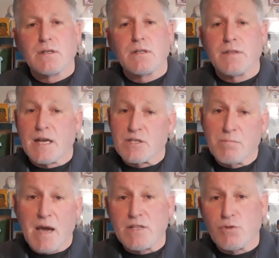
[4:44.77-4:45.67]
That's
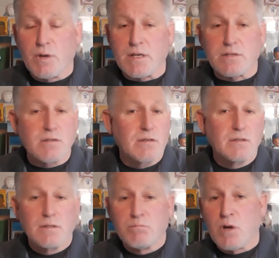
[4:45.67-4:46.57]
my twist.
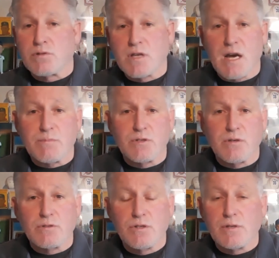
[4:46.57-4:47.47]
Most cops
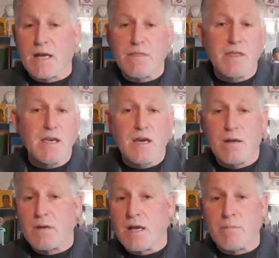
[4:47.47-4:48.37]
don't do it. I think
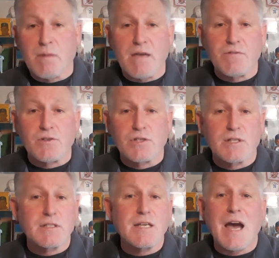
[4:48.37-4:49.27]
at my
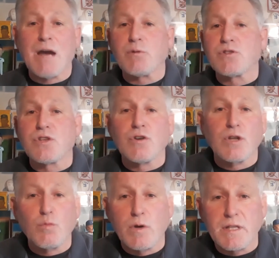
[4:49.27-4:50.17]
facility, I was the
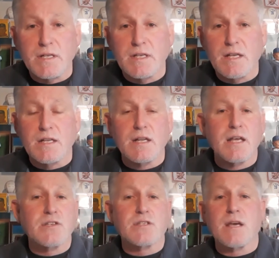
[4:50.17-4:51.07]
only one that did it,
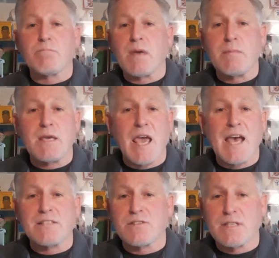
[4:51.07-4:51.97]
except maybe
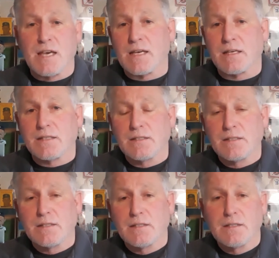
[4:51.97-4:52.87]
AdSeg.
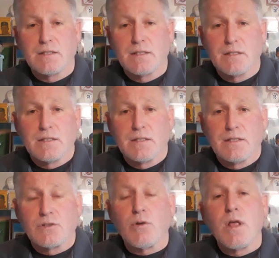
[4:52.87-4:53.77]

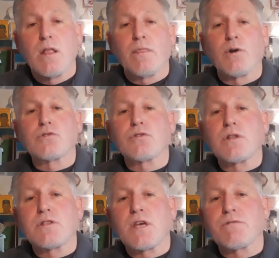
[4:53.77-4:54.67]
So those are the
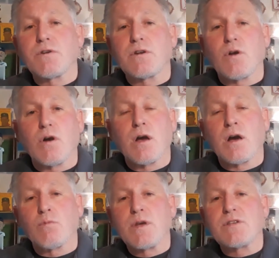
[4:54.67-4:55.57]
different
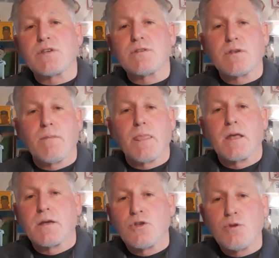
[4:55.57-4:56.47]
reasons
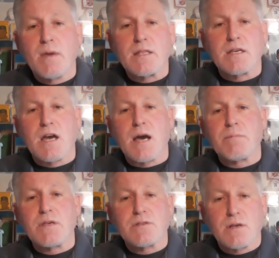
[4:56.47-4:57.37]
you make the
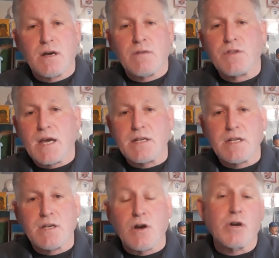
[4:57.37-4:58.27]
copies of the
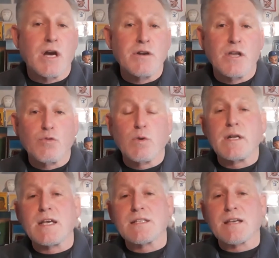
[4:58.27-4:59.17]
ID card. Another one
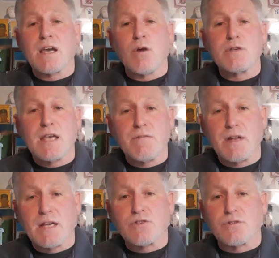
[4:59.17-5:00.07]
is I always have an
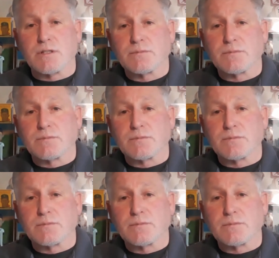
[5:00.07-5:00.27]
extra.